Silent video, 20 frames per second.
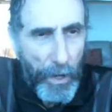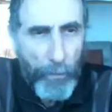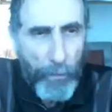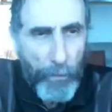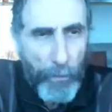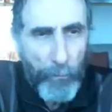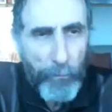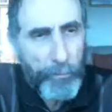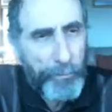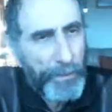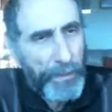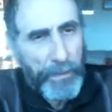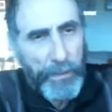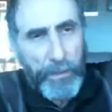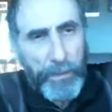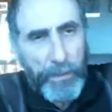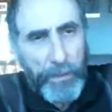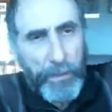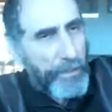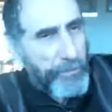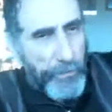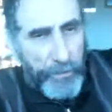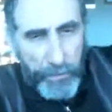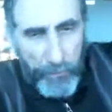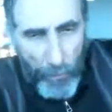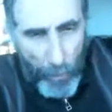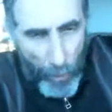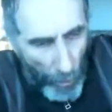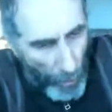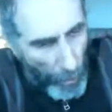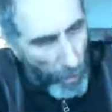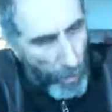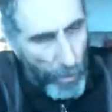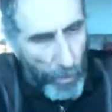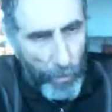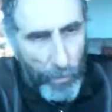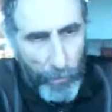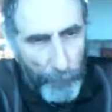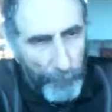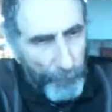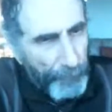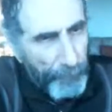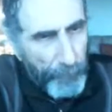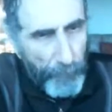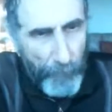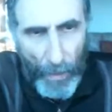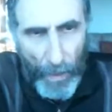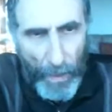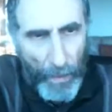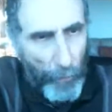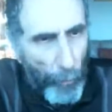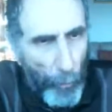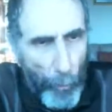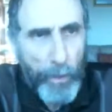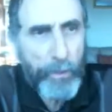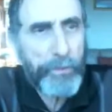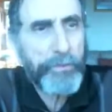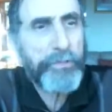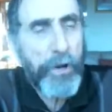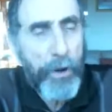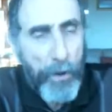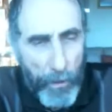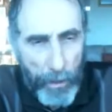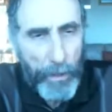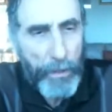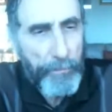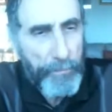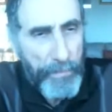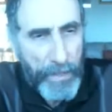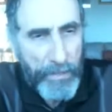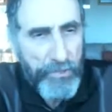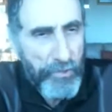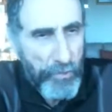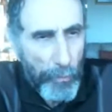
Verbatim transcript: I will be entering them all at one time.